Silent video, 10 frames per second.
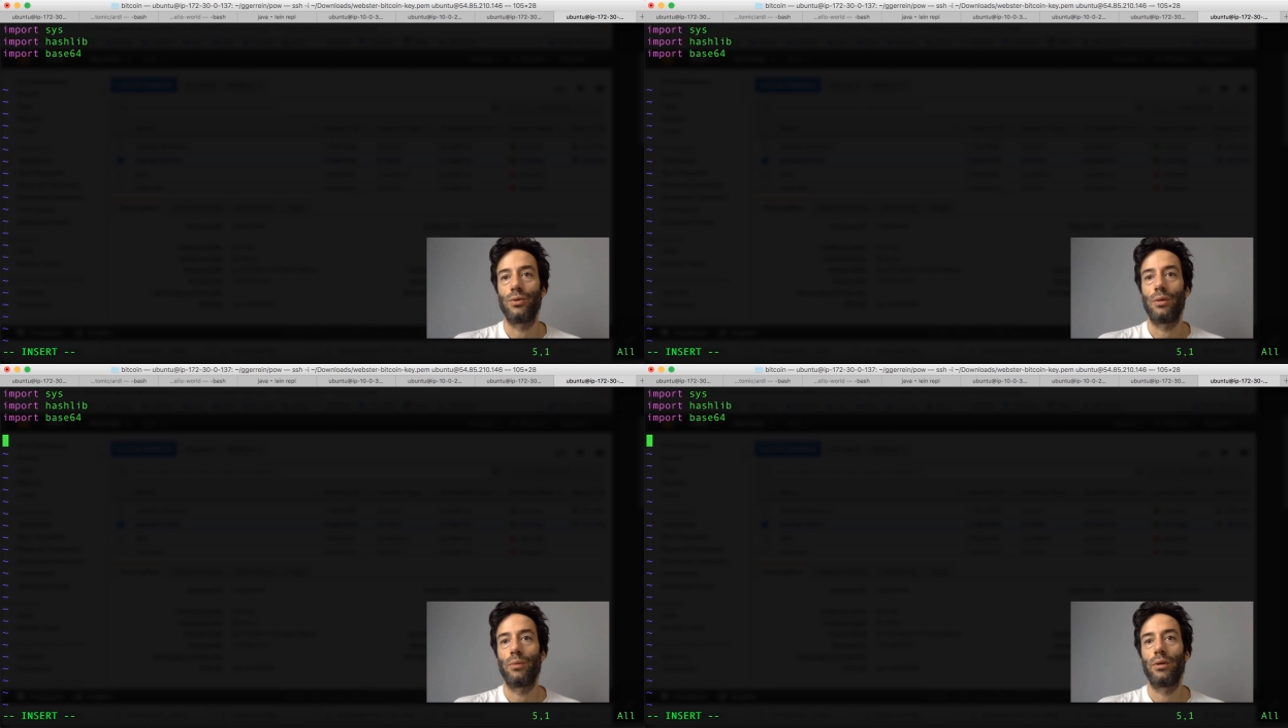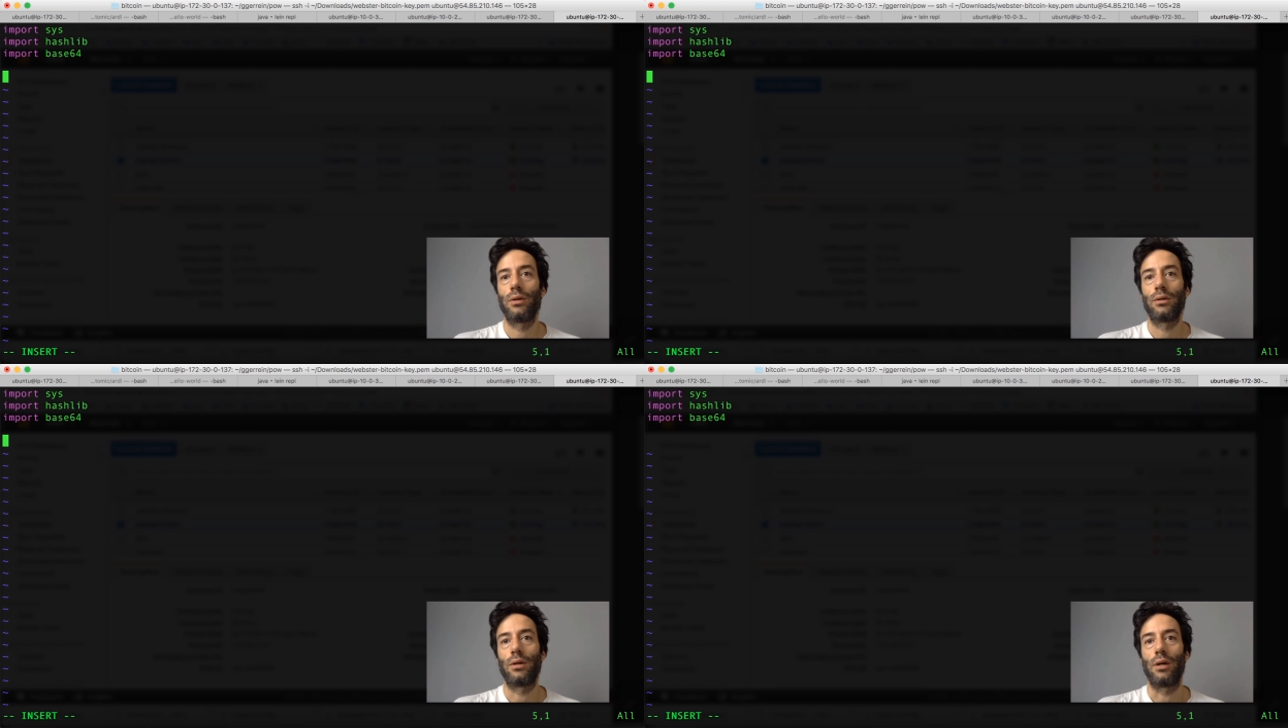
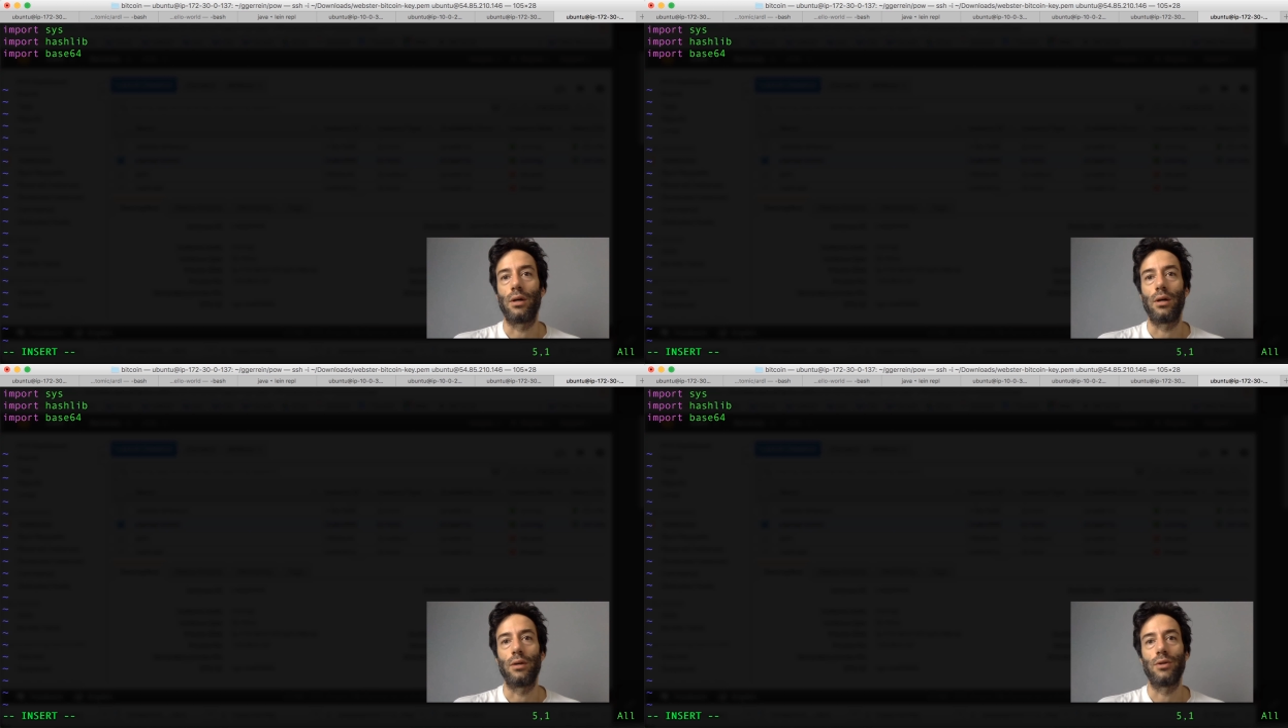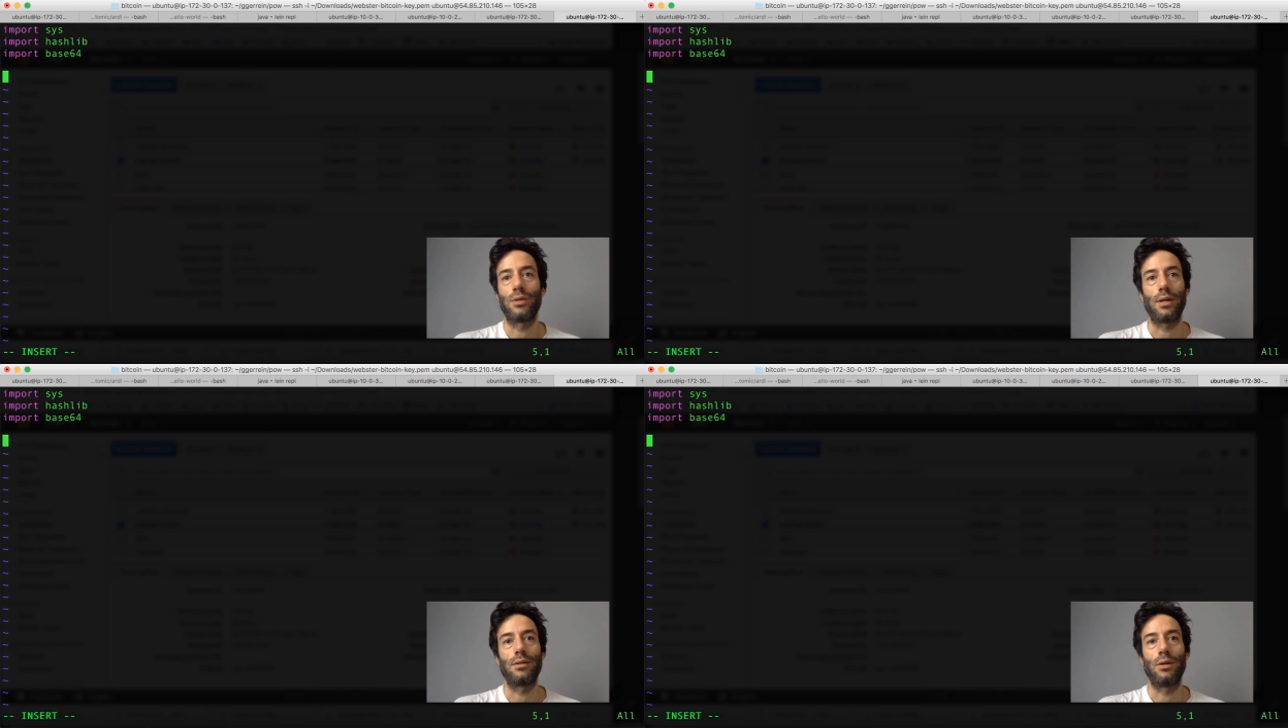number,
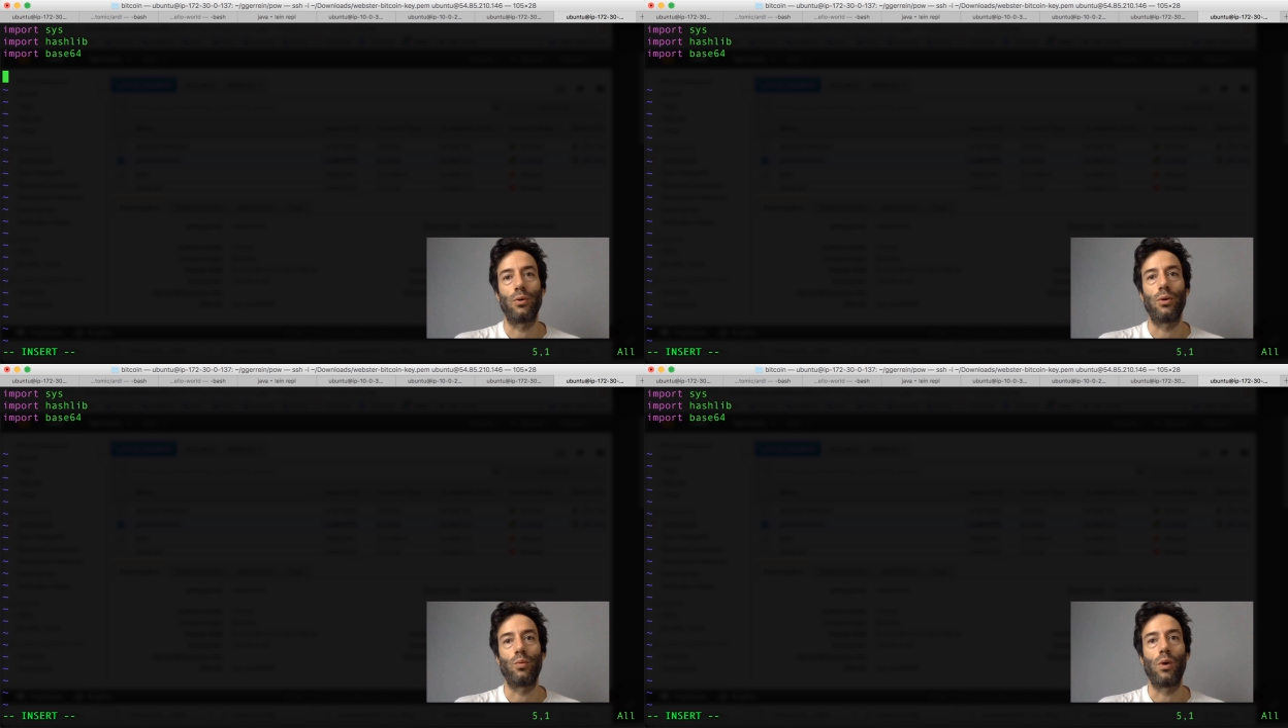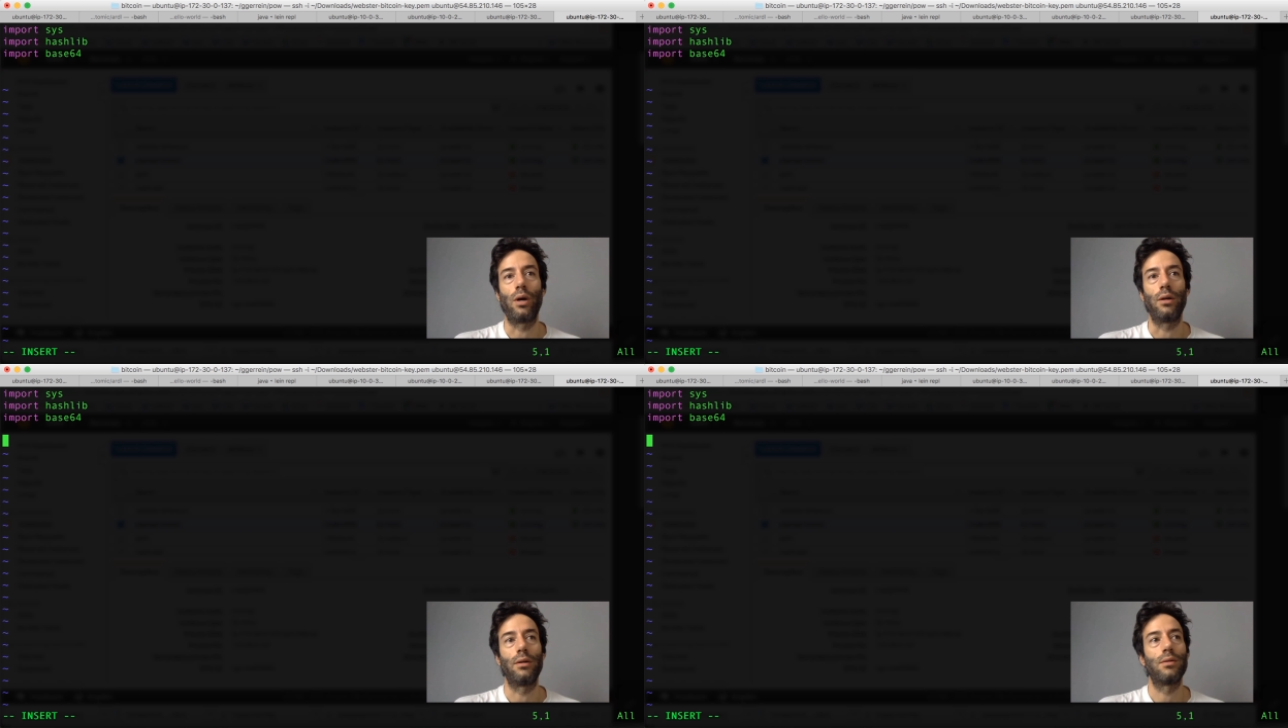just has 0 and 1.